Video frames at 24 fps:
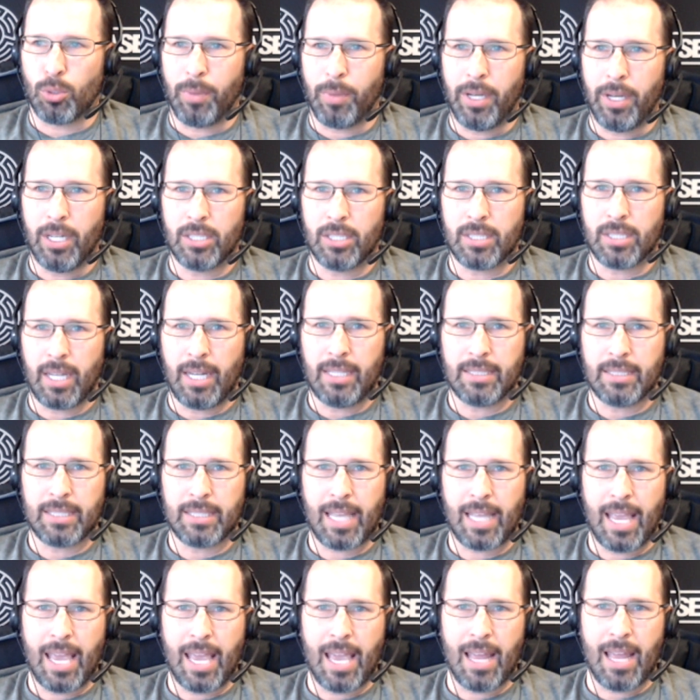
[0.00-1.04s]
media sites,
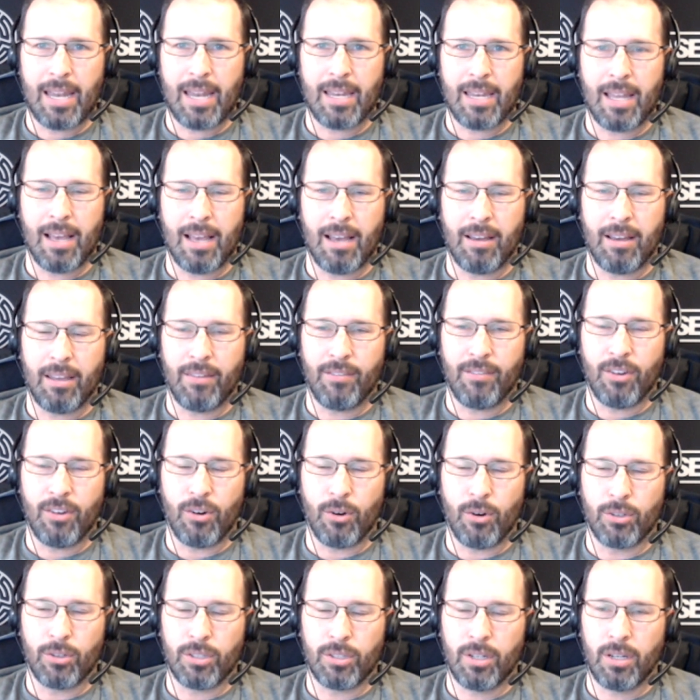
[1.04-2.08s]
and uh, if
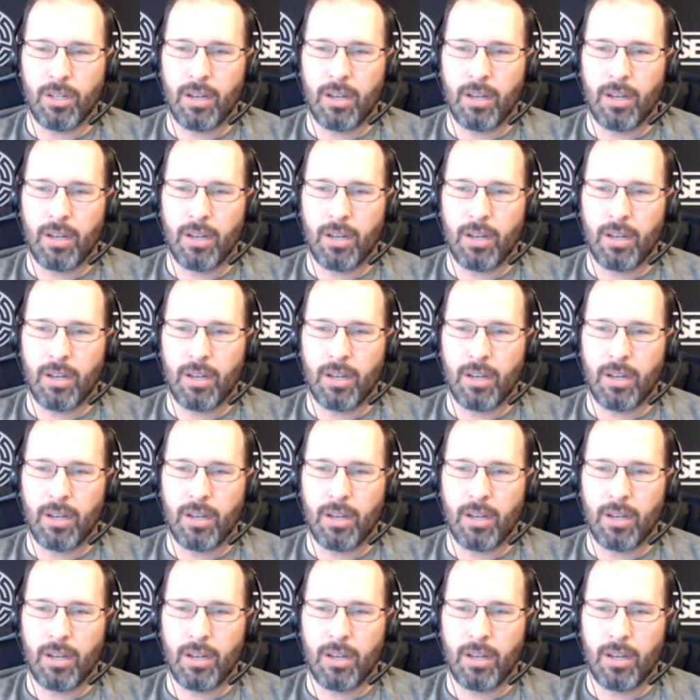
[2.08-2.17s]
you're